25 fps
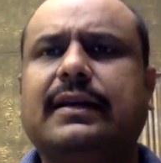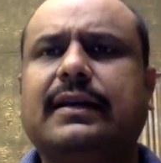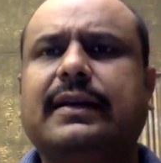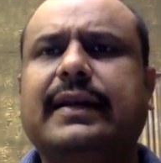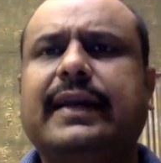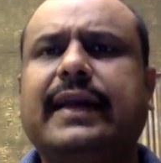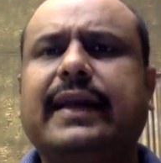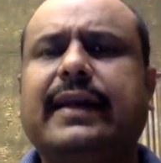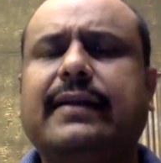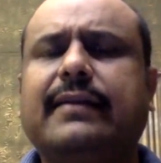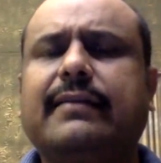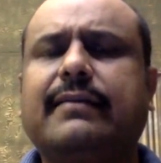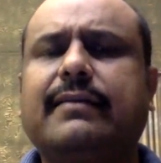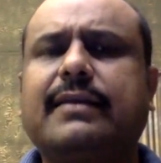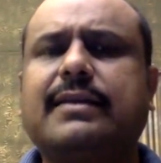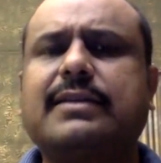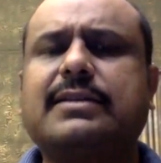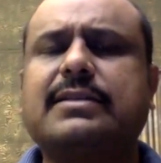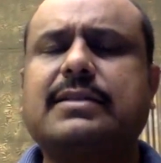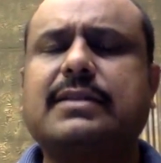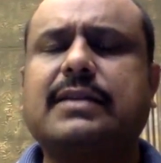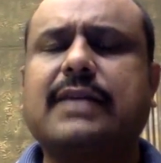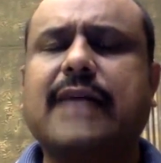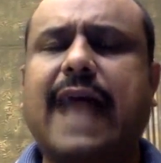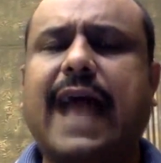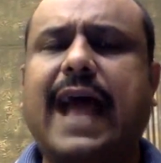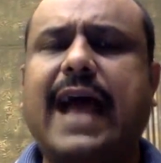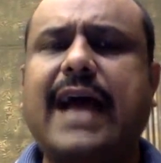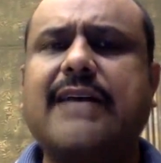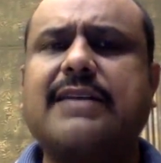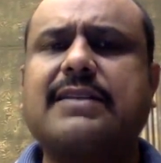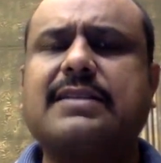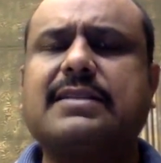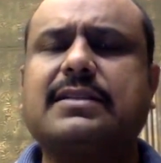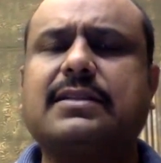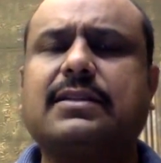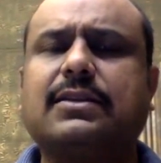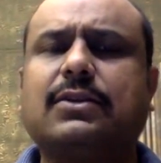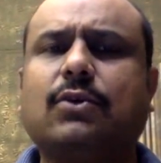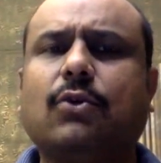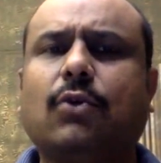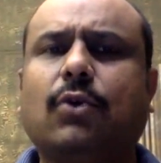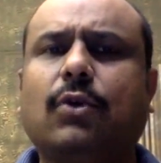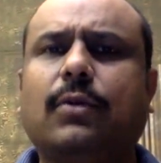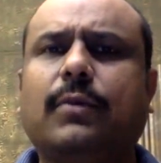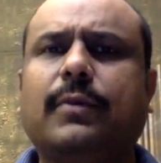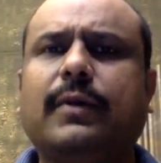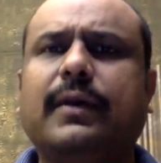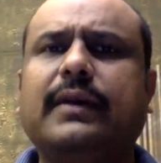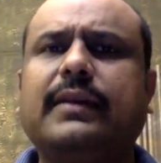Take drugs as
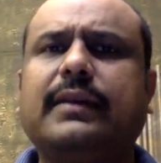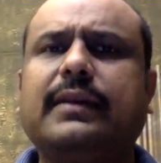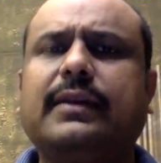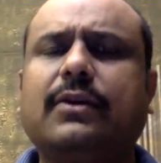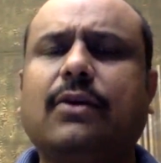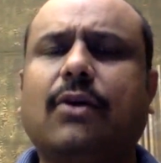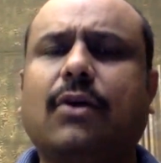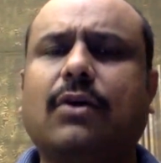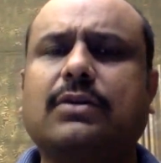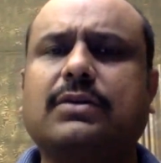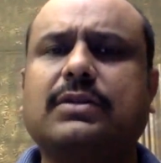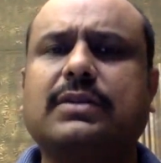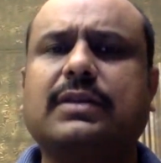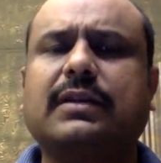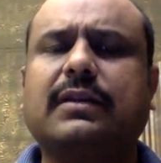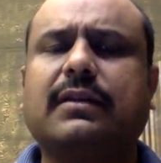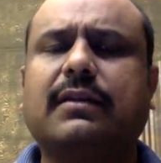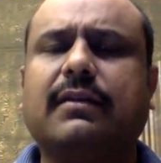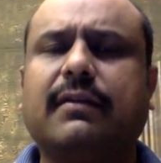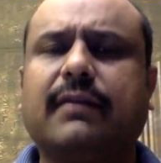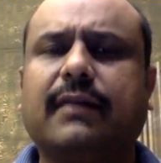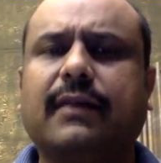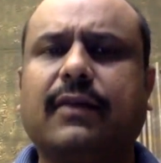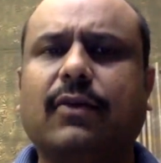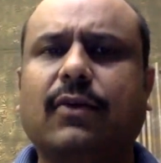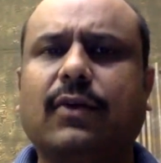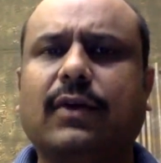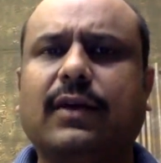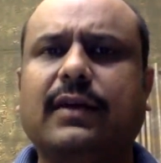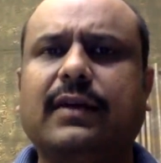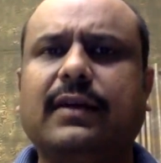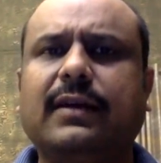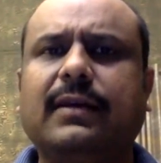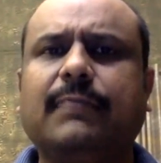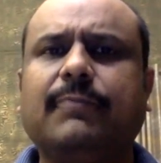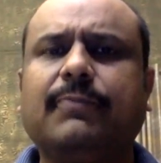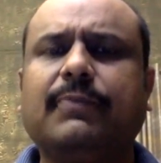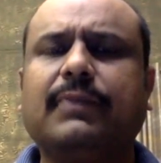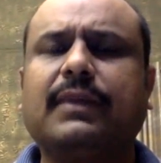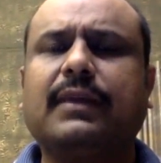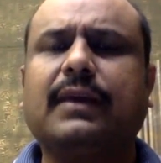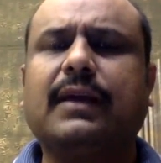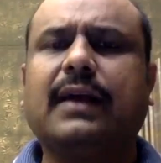told by the doctor regularly,